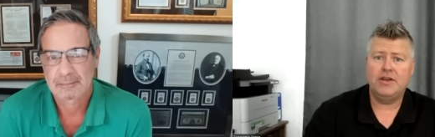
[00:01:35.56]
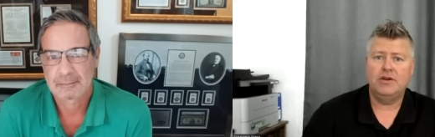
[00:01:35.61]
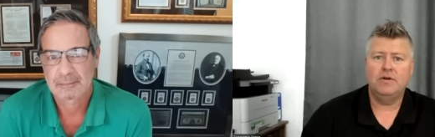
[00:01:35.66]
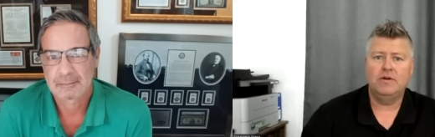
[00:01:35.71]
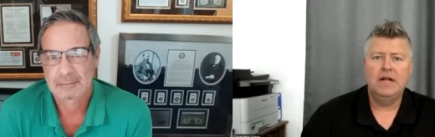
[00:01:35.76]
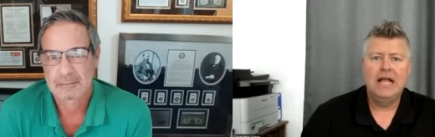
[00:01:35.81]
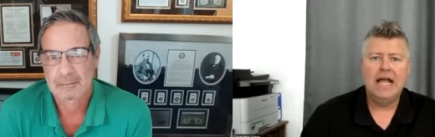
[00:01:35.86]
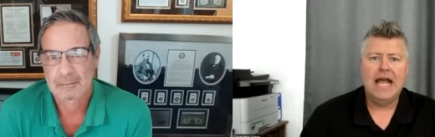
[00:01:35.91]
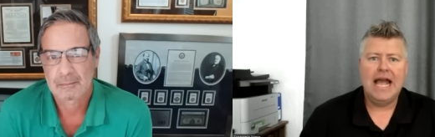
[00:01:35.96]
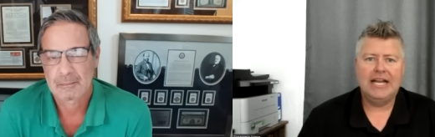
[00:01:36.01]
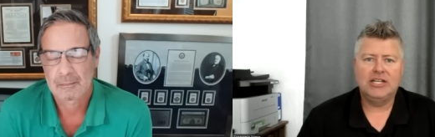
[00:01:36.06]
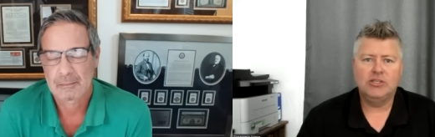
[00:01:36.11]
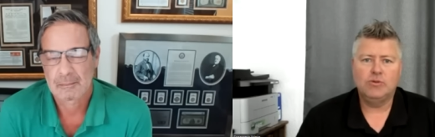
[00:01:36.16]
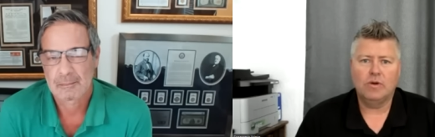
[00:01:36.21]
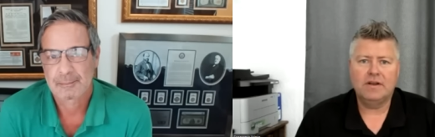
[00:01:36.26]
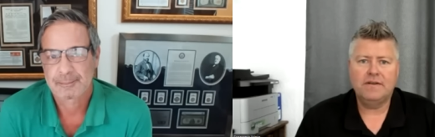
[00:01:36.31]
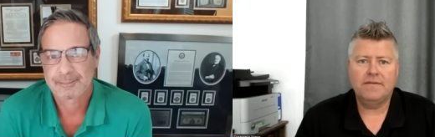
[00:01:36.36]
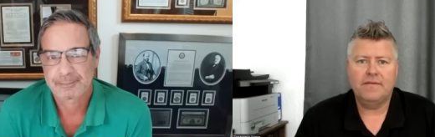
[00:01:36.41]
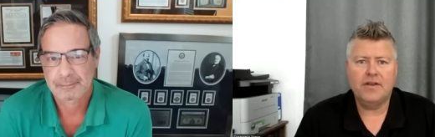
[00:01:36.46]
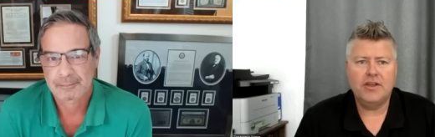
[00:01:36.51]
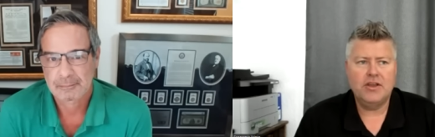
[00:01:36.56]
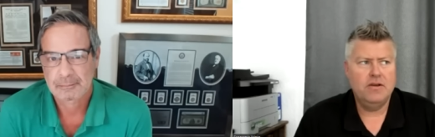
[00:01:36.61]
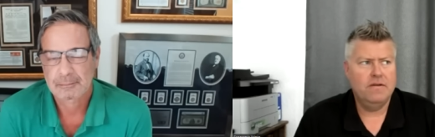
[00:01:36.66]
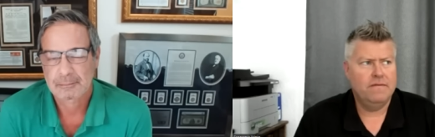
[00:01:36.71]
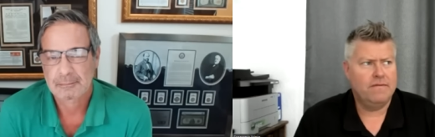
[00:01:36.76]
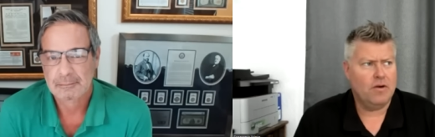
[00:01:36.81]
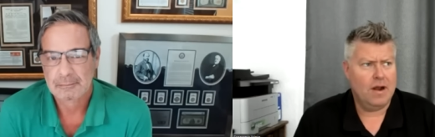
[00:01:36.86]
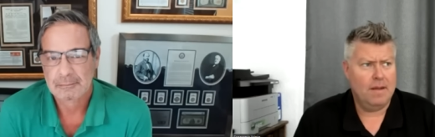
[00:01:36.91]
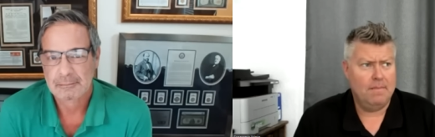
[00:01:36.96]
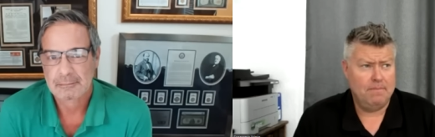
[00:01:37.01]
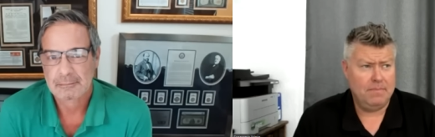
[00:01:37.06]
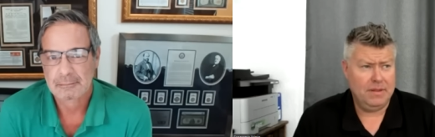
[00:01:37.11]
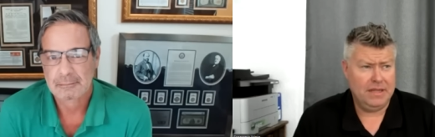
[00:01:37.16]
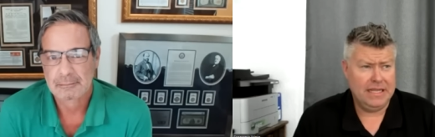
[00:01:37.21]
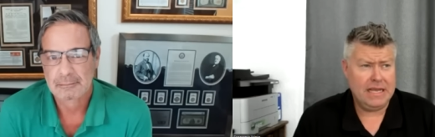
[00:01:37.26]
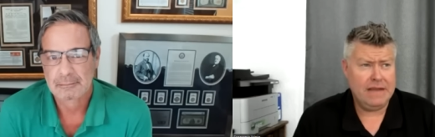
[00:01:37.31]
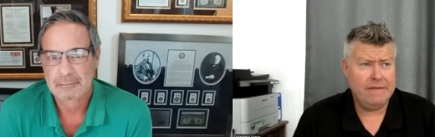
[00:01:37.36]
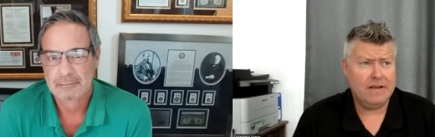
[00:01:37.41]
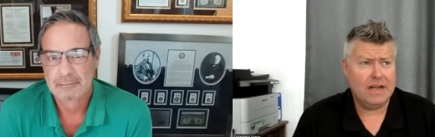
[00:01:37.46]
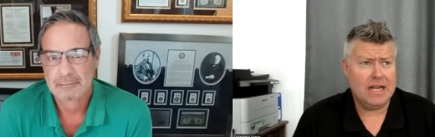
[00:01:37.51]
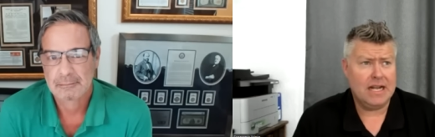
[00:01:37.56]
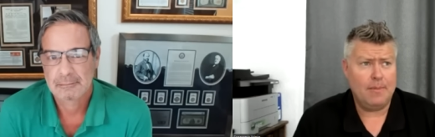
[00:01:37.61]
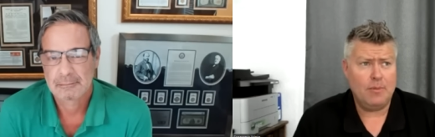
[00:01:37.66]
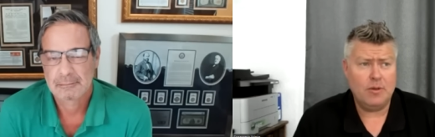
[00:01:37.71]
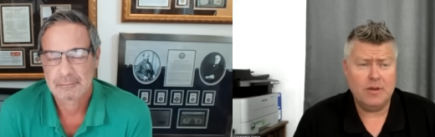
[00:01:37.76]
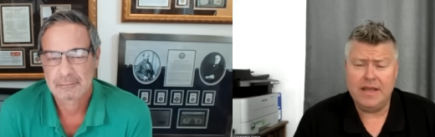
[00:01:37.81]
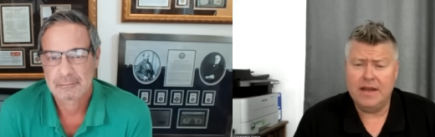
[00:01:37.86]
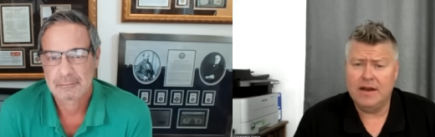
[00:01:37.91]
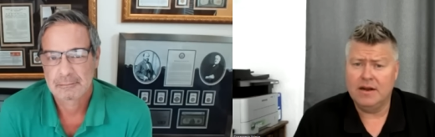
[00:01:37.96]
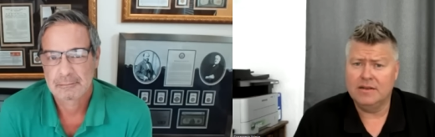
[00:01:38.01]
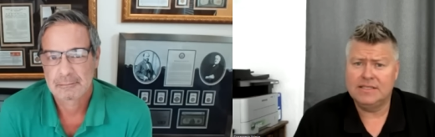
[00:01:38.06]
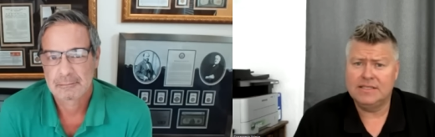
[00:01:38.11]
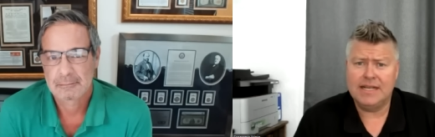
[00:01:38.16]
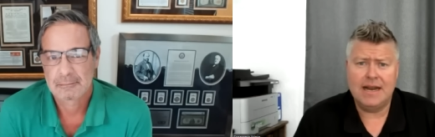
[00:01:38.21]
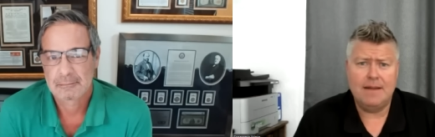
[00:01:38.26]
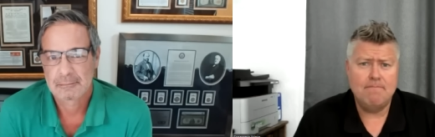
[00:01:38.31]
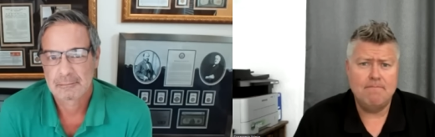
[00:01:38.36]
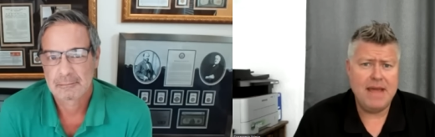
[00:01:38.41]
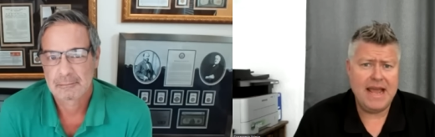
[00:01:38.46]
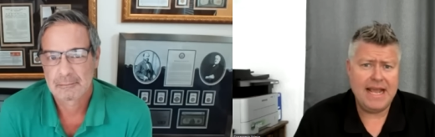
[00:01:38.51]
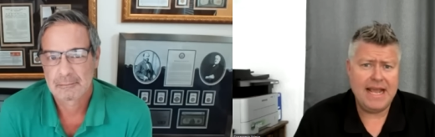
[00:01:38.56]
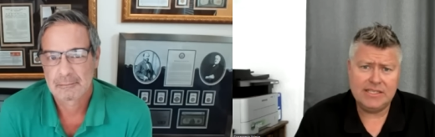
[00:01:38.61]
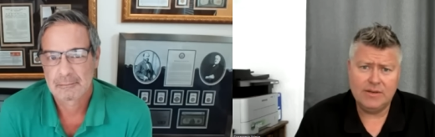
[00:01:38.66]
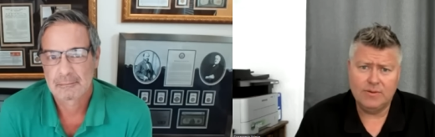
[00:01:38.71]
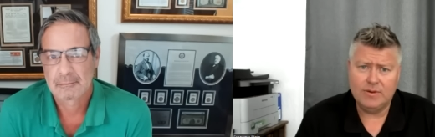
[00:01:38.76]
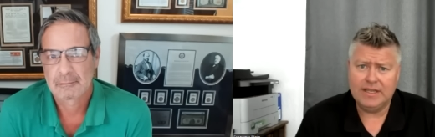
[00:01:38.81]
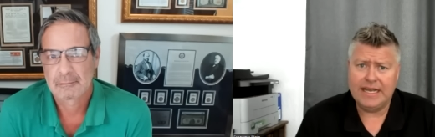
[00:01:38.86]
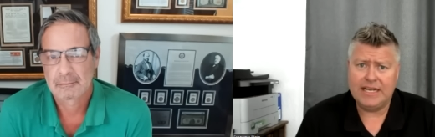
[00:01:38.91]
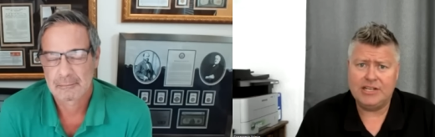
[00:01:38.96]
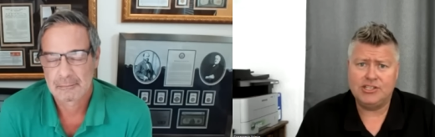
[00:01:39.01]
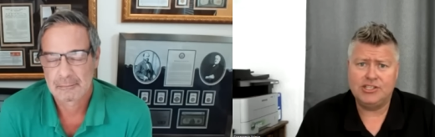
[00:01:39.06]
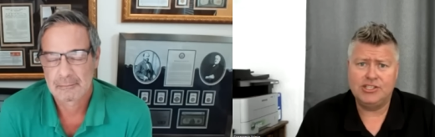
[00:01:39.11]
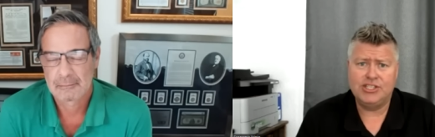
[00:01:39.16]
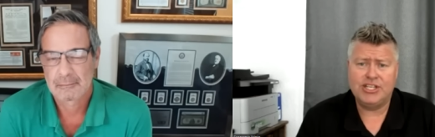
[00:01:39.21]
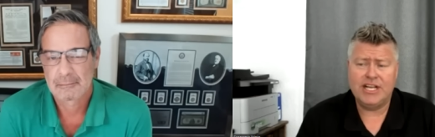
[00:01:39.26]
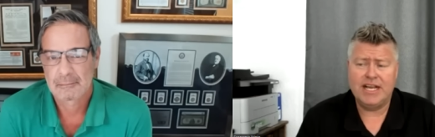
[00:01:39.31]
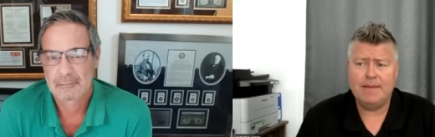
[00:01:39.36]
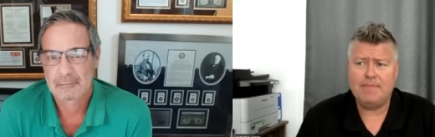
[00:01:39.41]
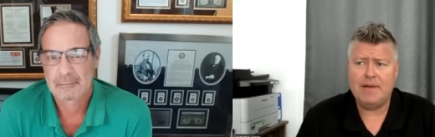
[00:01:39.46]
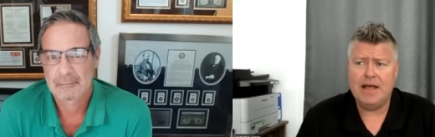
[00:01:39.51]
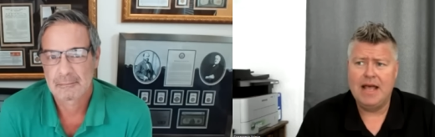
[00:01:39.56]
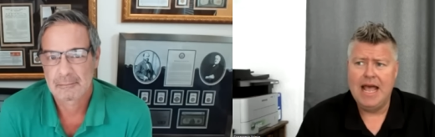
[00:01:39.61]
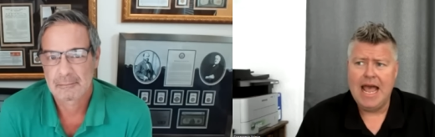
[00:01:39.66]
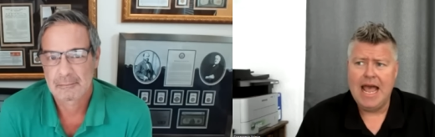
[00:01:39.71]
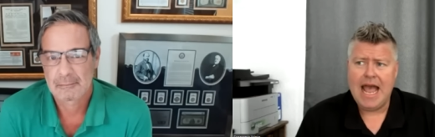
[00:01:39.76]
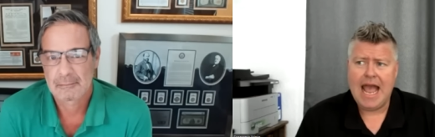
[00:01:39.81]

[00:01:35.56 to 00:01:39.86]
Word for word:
Speaker 1: for you and has worked for you for, I believe, a couple of years, an amazing relationship.